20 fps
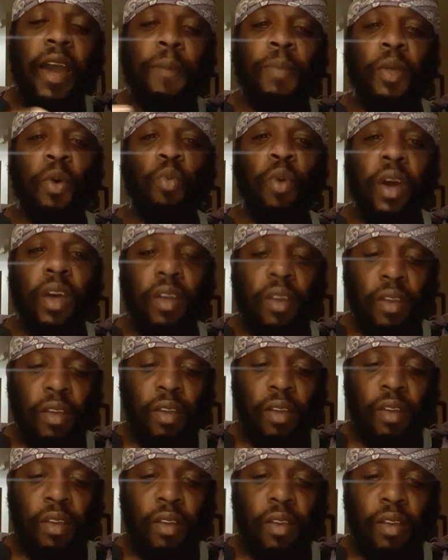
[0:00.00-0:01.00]
am the way.
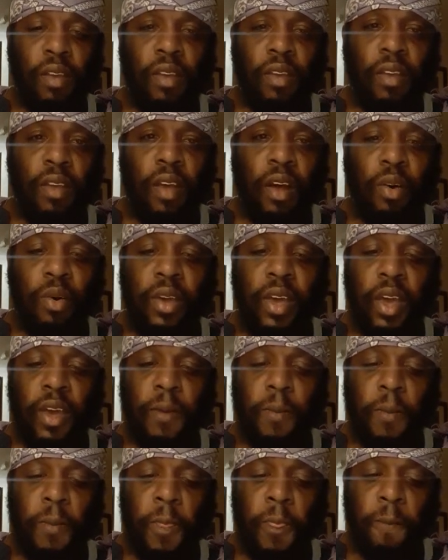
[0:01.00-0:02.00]
Okay?
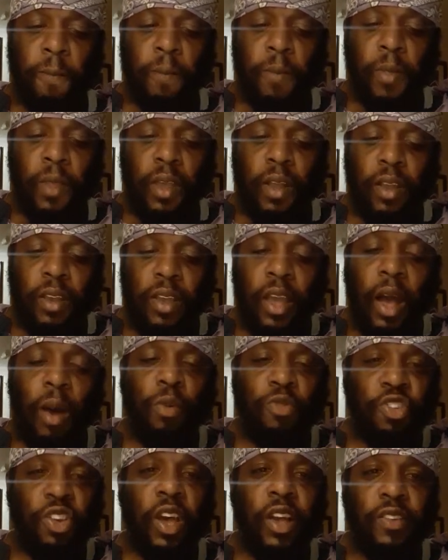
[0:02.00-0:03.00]
Yahweh
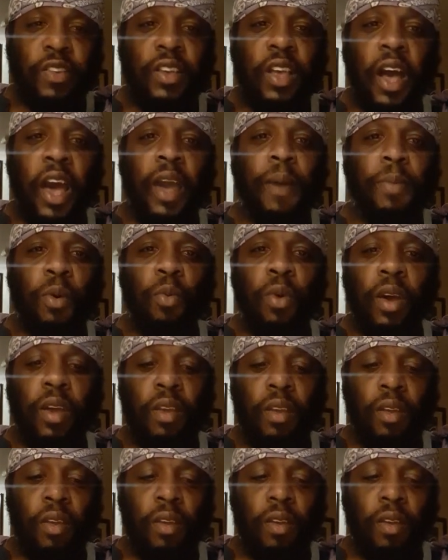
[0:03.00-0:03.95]
Shai said, I am the way.